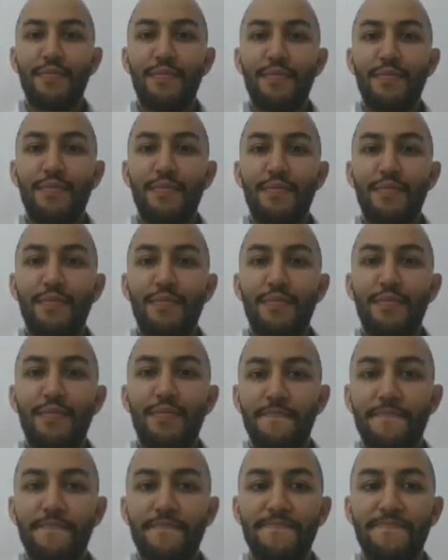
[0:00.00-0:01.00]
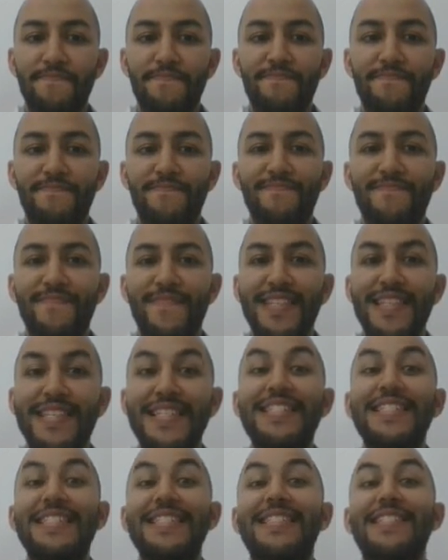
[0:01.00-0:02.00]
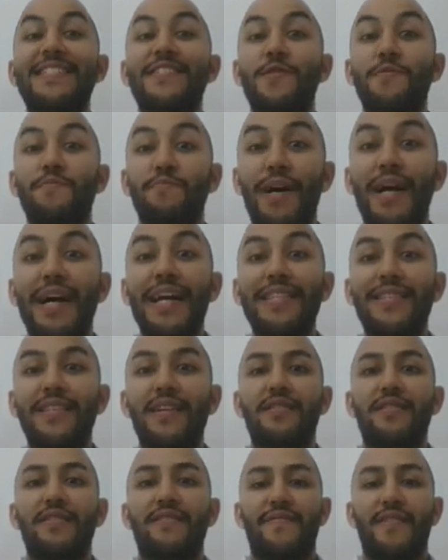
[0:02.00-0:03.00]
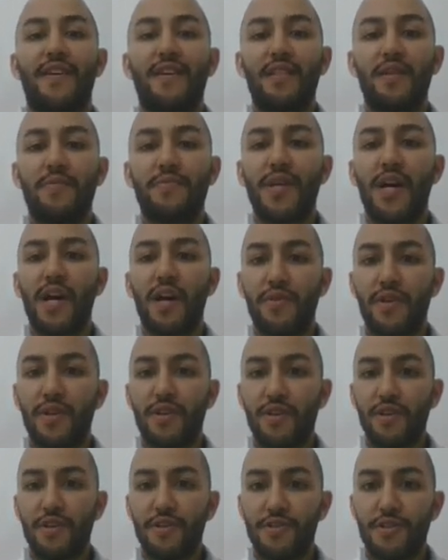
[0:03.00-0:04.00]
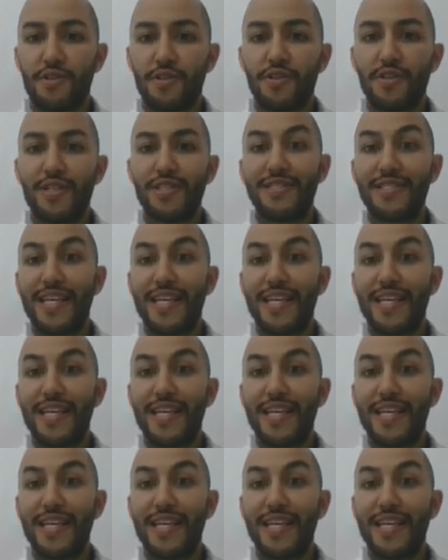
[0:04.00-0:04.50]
Number 2, despite their developed agriculture,